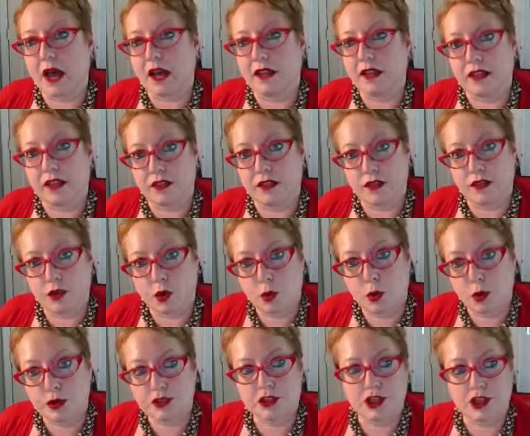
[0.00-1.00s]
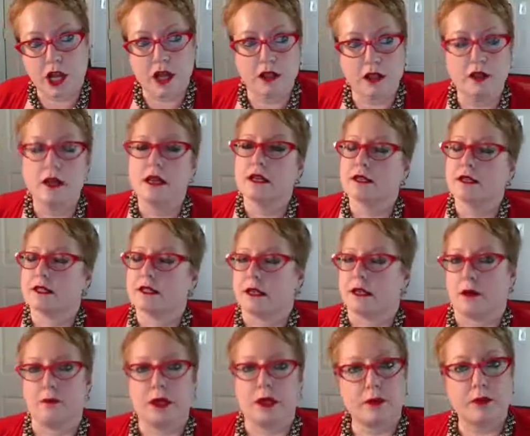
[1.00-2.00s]
spot in the course shell.
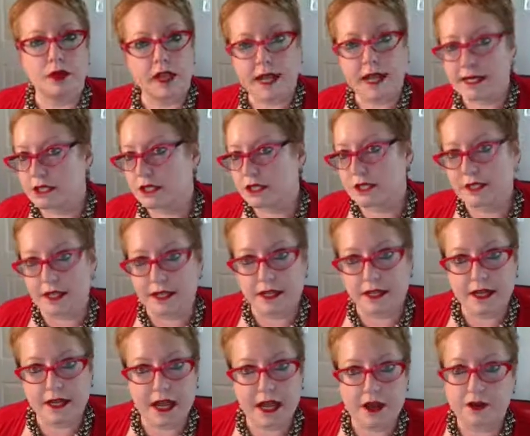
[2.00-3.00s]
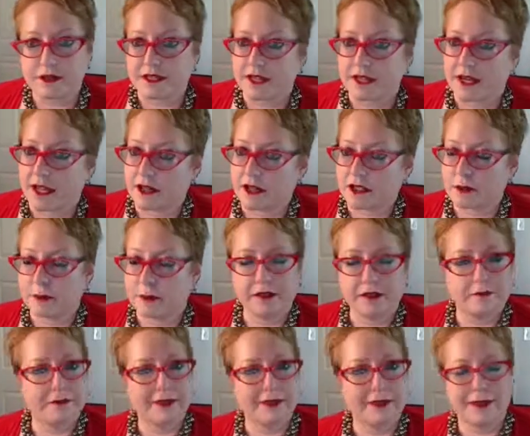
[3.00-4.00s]
Some people like to send it out as an
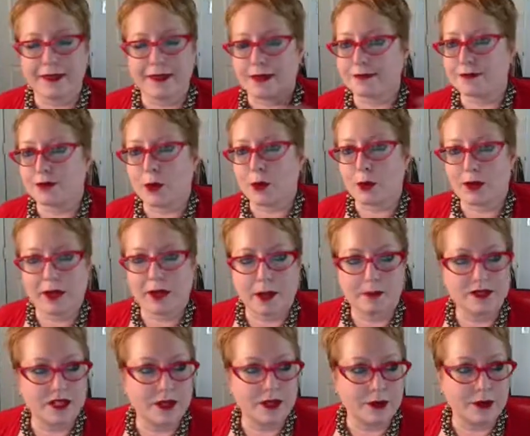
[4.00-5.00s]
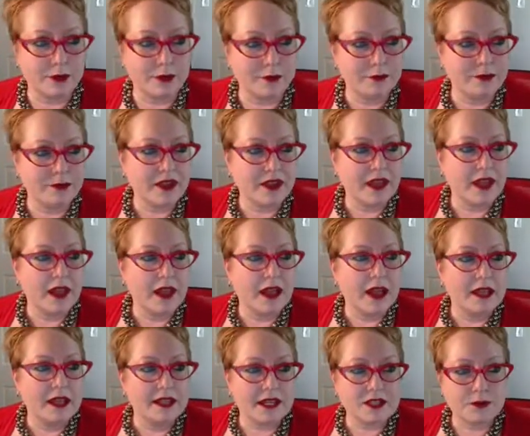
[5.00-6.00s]
announcement. That is totally up to you.
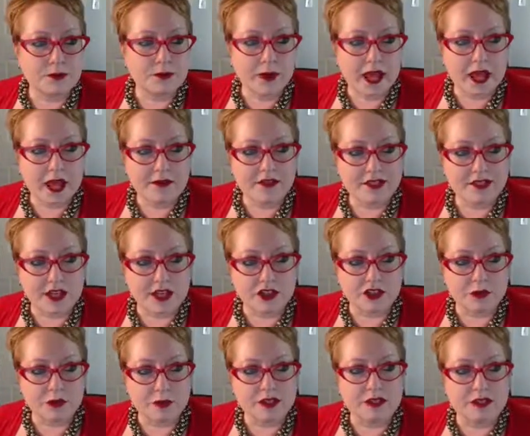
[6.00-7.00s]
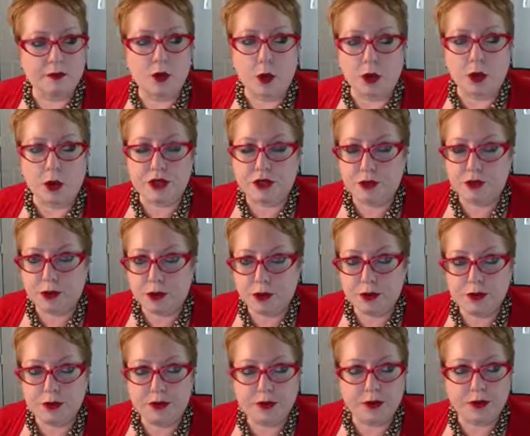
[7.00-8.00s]
Next, we have a section with some course
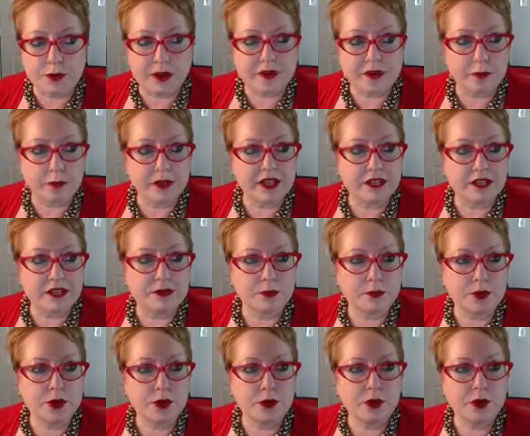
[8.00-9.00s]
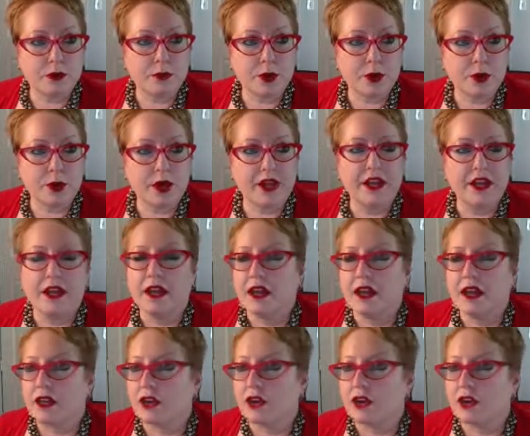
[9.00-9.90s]
tools. So we have a place where you can put